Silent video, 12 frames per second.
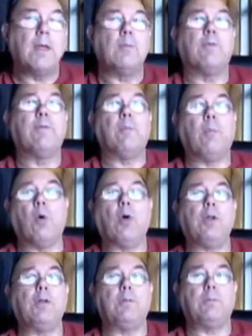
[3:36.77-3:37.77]
But for
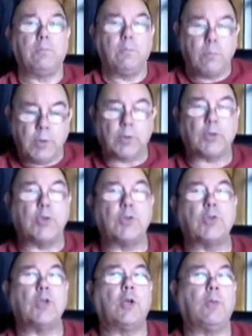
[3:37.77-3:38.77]
board, we're just
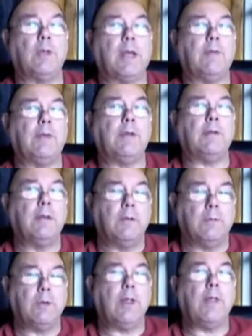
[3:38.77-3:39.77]
concerned with having
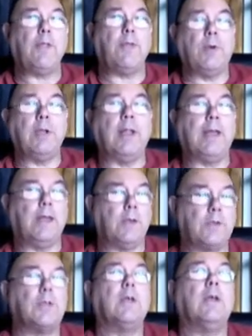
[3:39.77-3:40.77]
really three
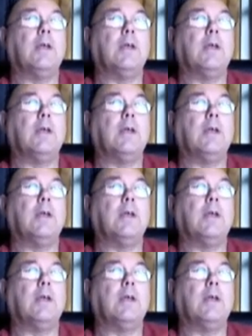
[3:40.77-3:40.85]
layers